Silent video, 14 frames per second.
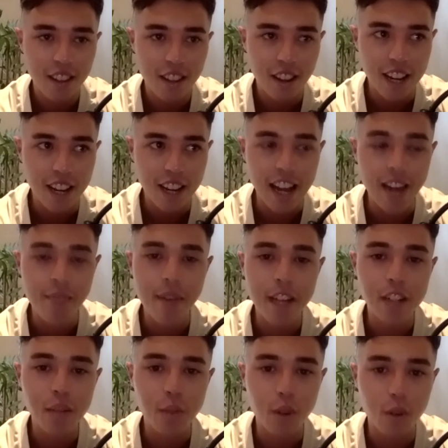I can't
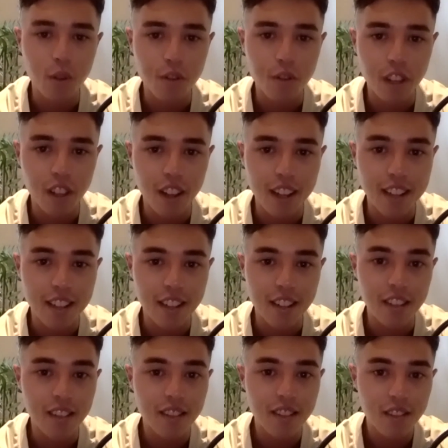imagine what it would feel like to
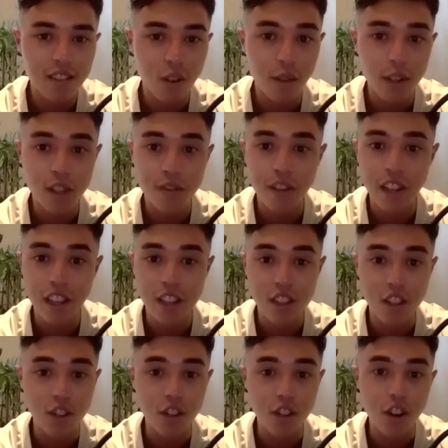almost feel as though
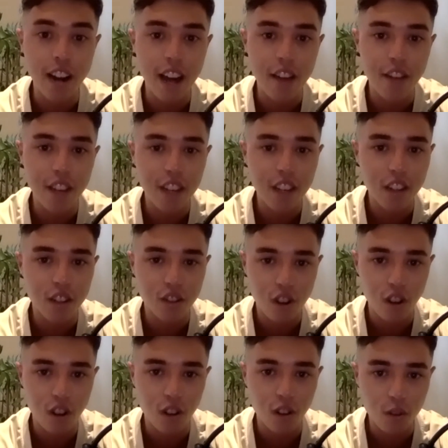you don't have any
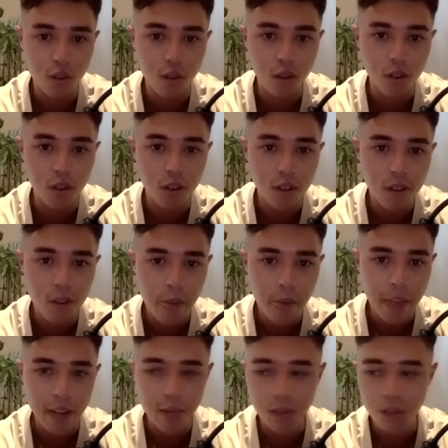control at all.
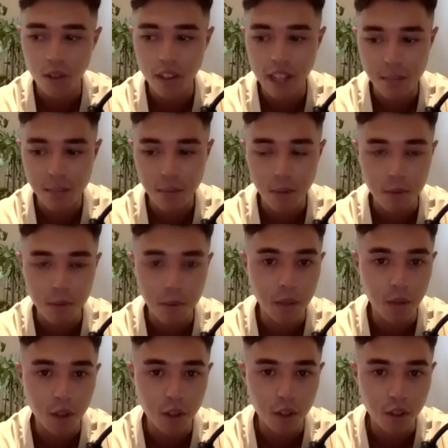And I'm sure that's probably
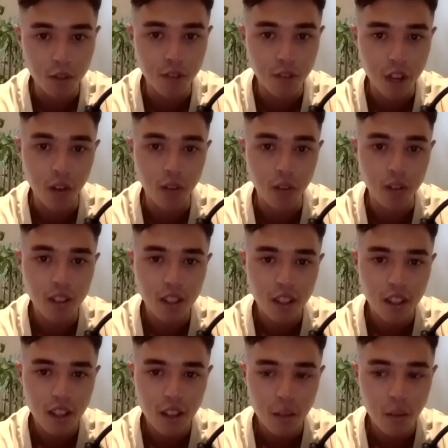what you felt.
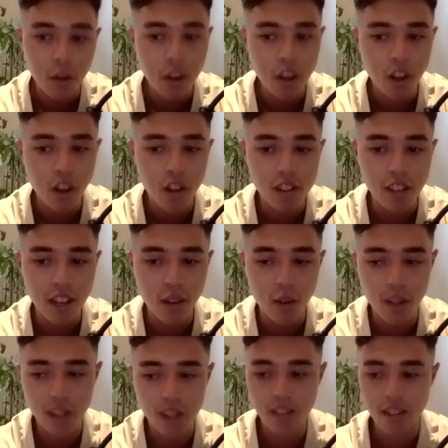what are the
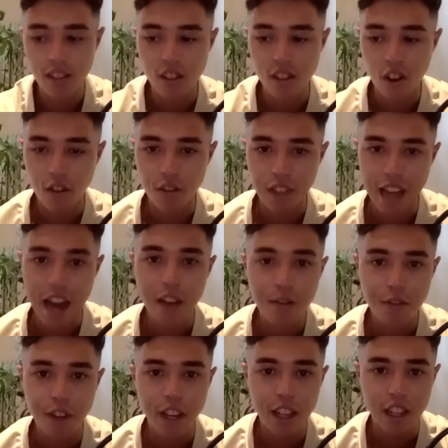consequences of that
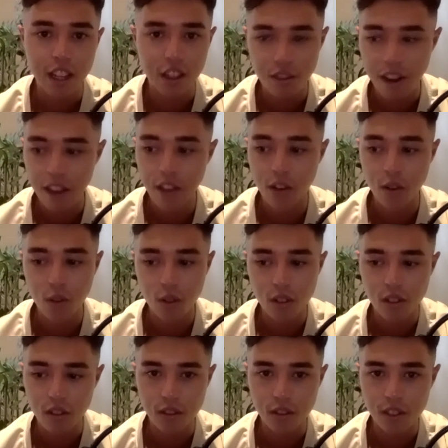feeling throughout the course
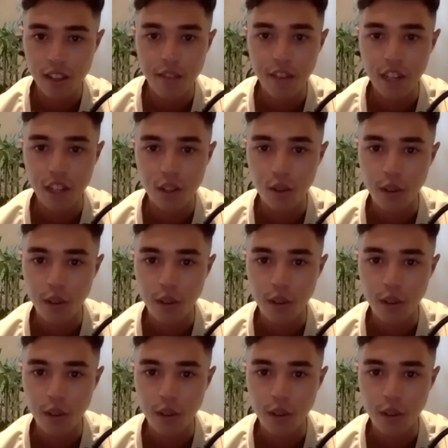of 72